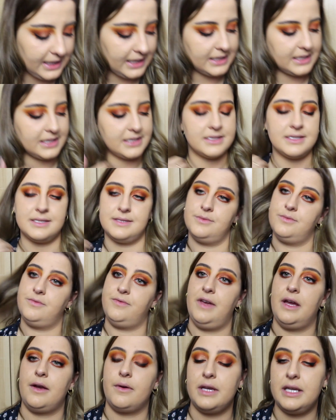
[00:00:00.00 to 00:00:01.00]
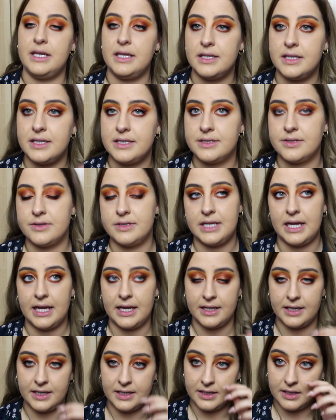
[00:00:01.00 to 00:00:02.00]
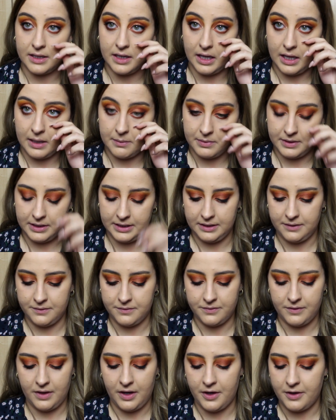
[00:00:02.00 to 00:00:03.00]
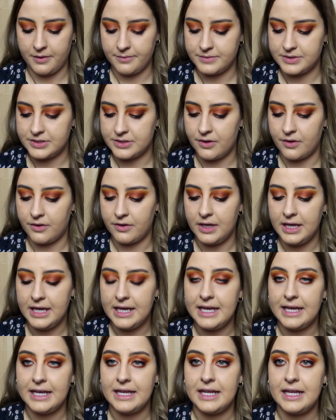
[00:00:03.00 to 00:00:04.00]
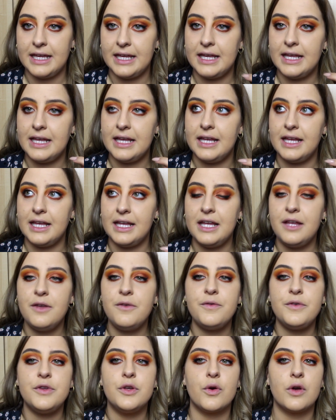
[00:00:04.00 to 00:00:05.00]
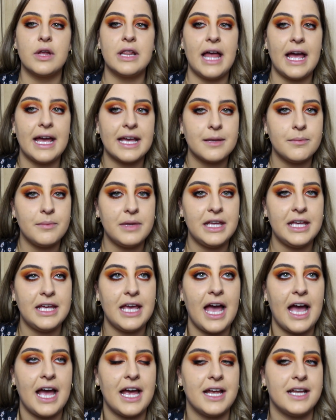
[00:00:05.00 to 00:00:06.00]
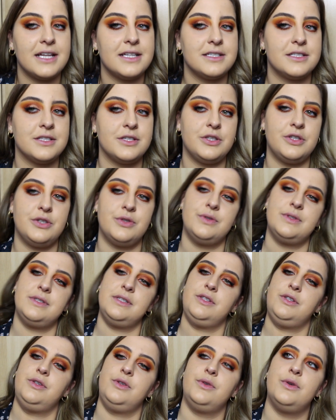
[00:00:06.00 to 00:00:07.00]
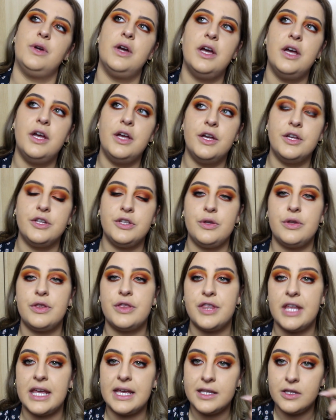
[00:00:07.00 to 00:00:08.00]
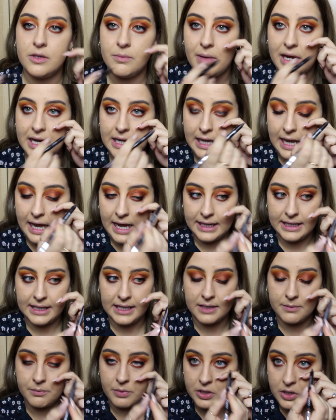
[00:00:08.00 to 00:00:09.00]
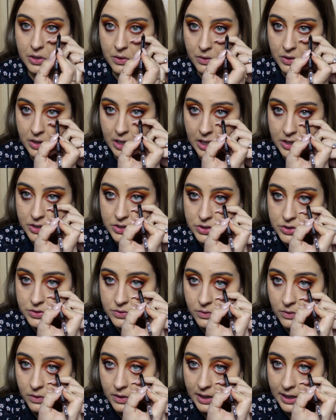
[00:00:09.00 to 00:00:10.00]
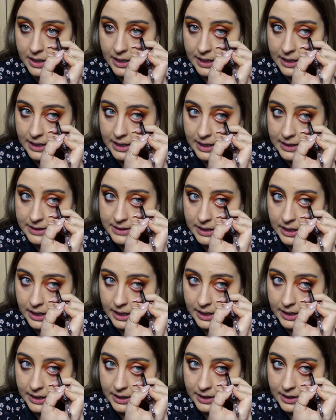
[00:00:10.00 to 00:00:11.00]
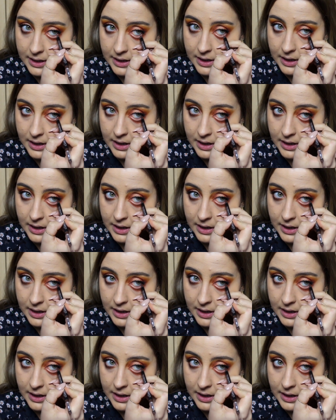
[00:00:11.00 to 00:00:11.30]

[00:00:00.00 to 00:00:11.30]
and it's very entertaining, I believe. So if you're like me and you think you might like it but you're not sure, and it's like